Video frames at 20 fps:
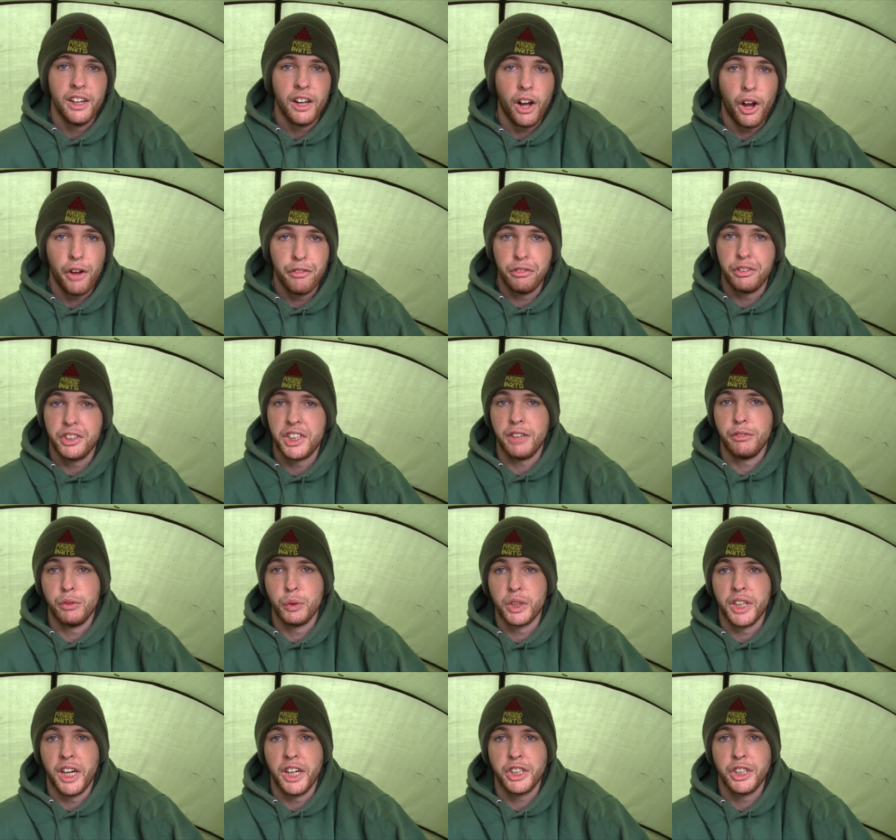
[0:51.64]
over several
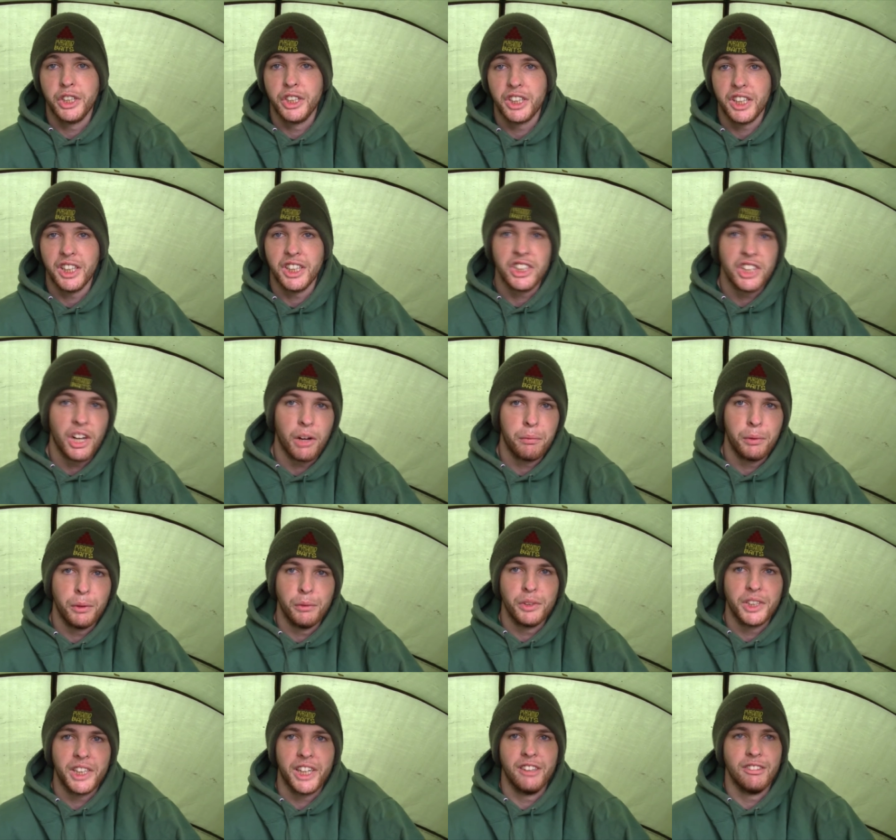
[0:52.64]
sessions and start
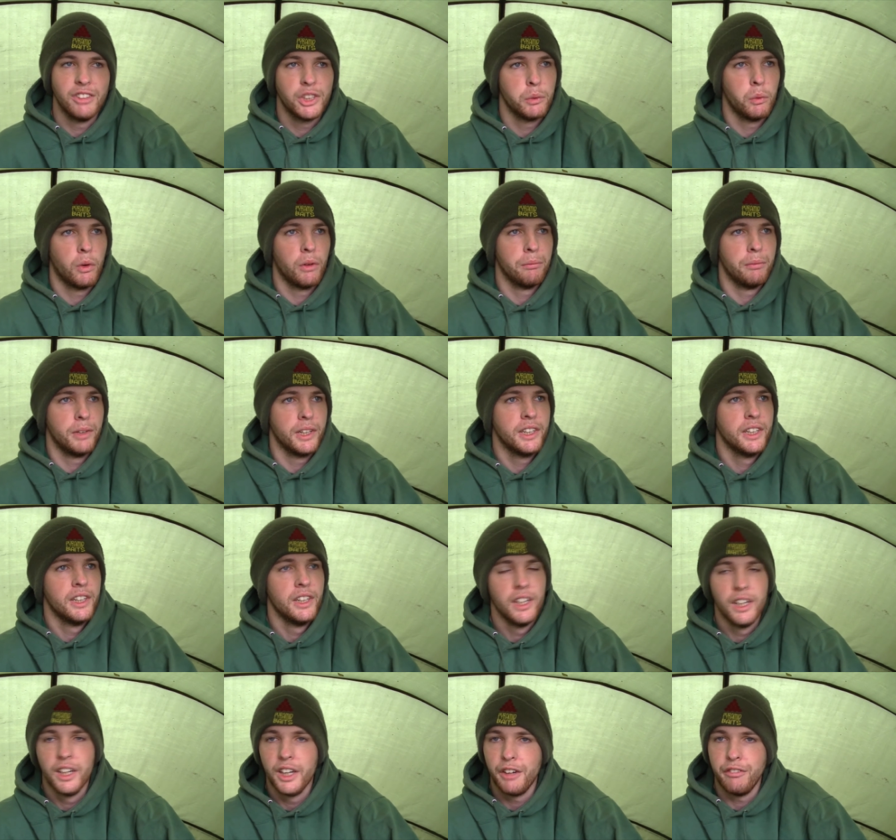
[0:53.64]
putting it together into one big
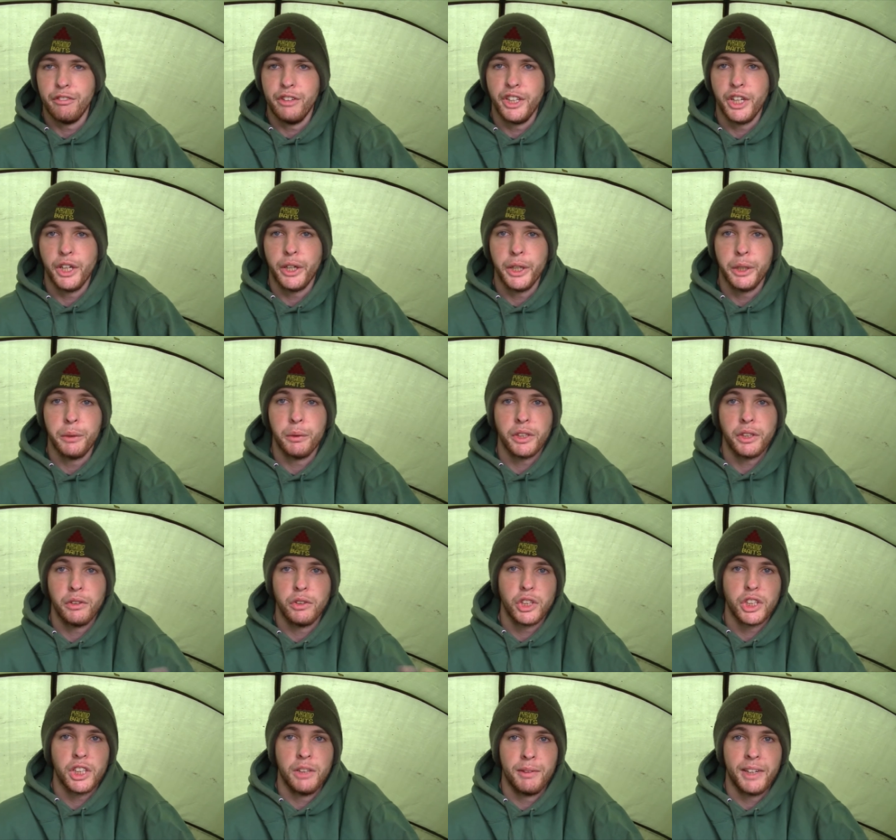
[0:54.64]
video. Otherwise I'm
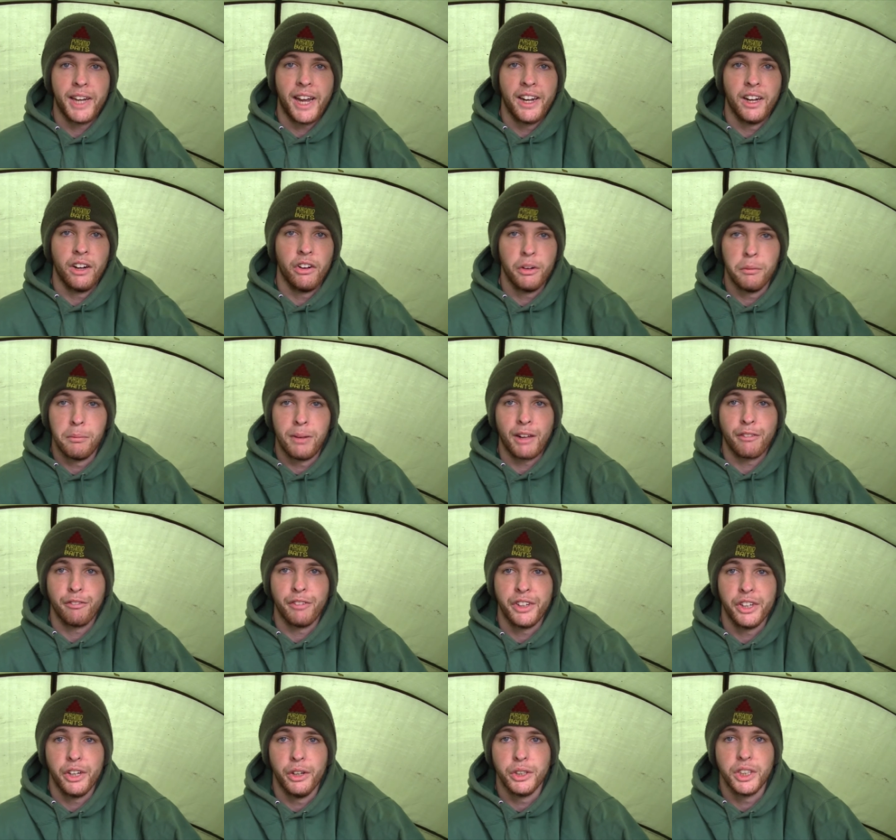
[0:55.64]
just going to be getting a load of blank
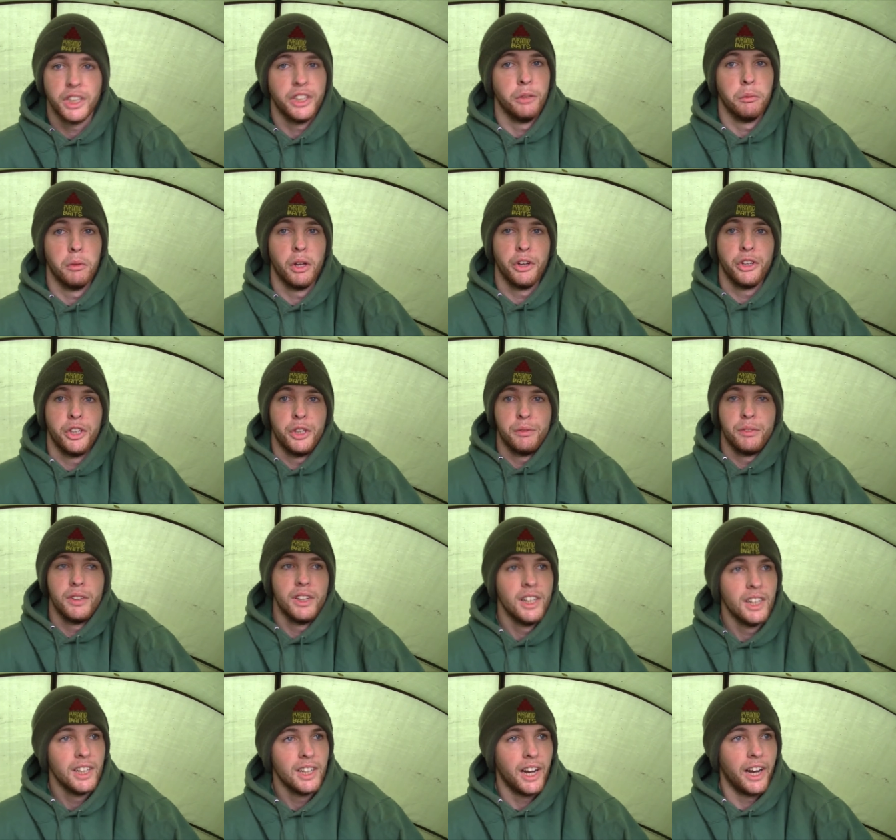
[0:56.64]
videos and uploading them,
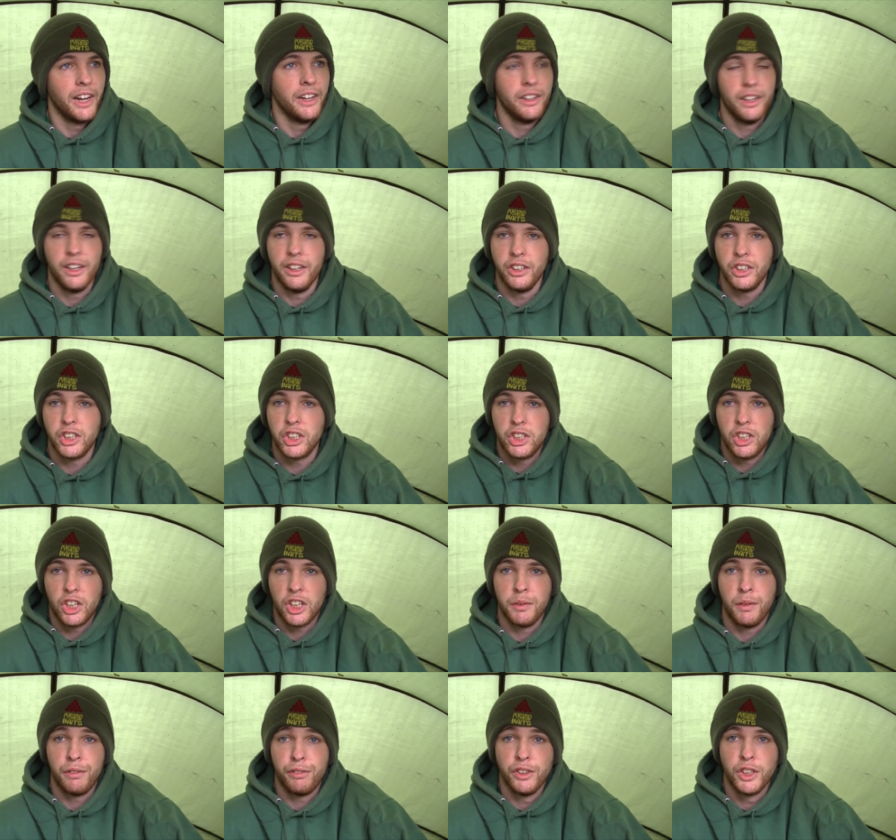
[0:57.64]
and they're just not
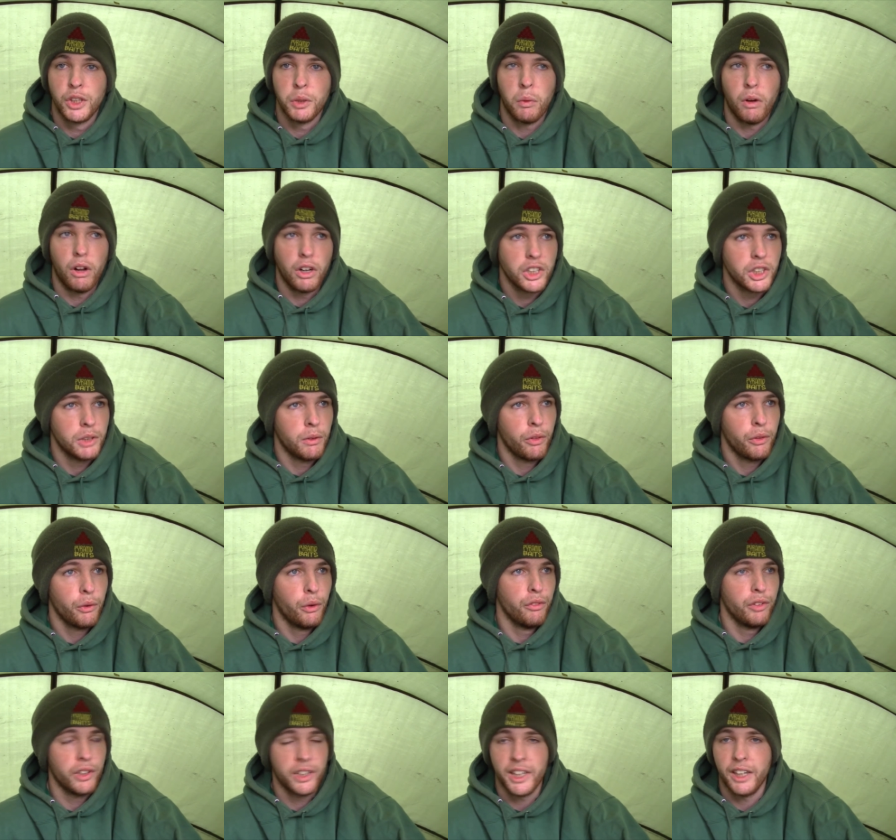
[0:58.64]
going to be fun to watch. So I
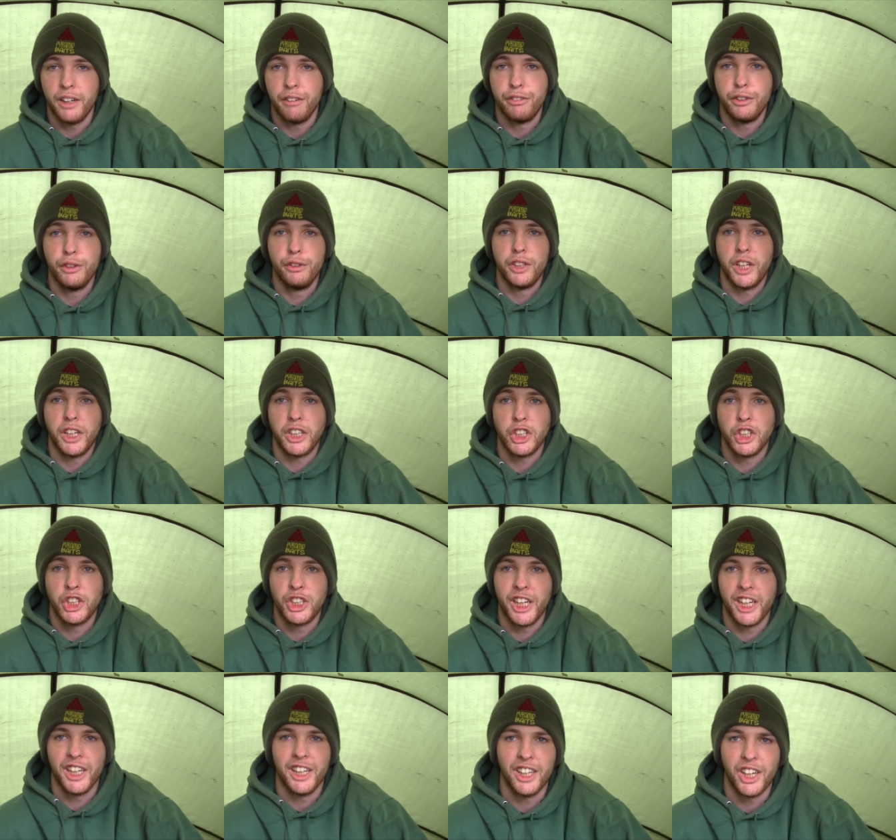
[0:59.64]
thought if I can get a few sessions
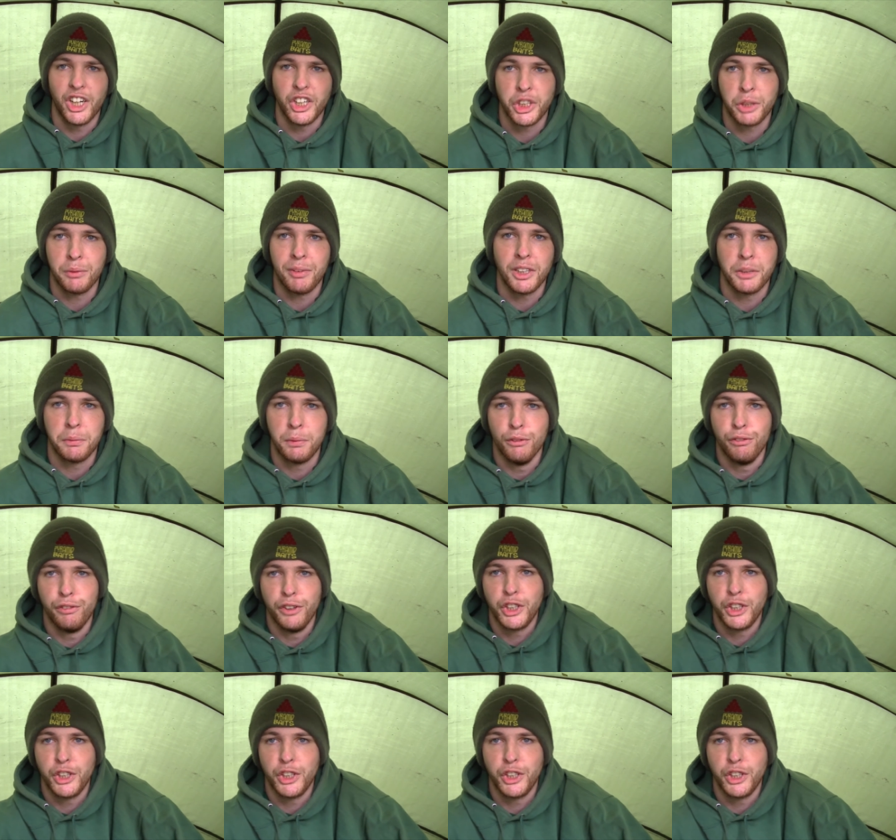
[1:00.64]
together, I should be able to put fish